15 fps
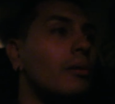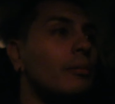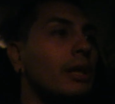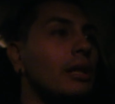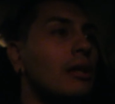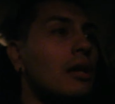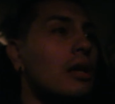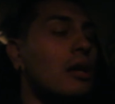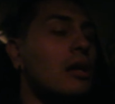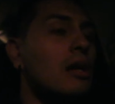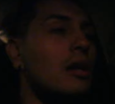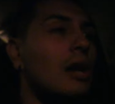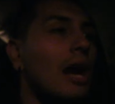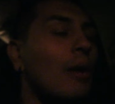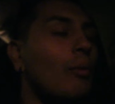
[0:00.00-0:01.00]
I mean,
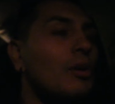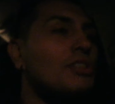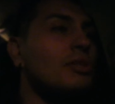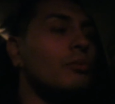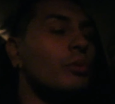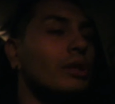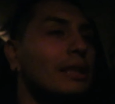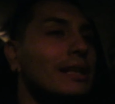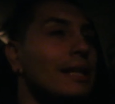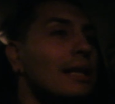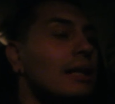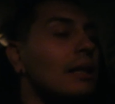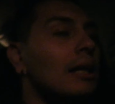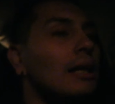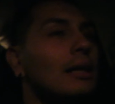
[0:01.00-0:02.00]
I wasn't
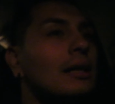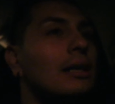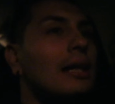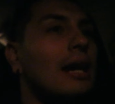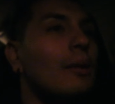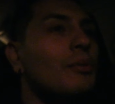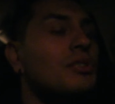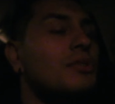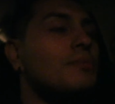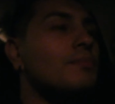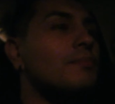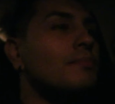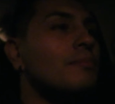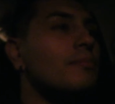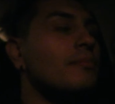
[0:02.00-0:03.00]
really. I was
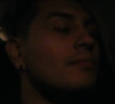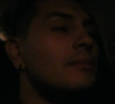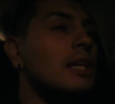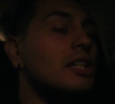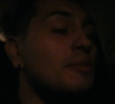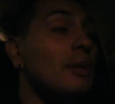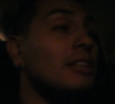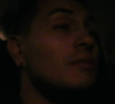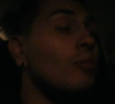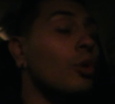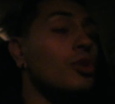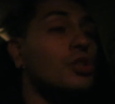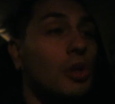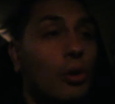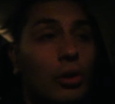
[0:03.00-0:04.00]
expecting
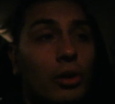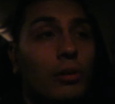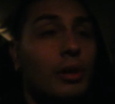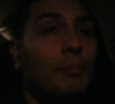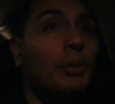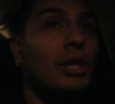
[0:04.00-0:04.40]
more Joker.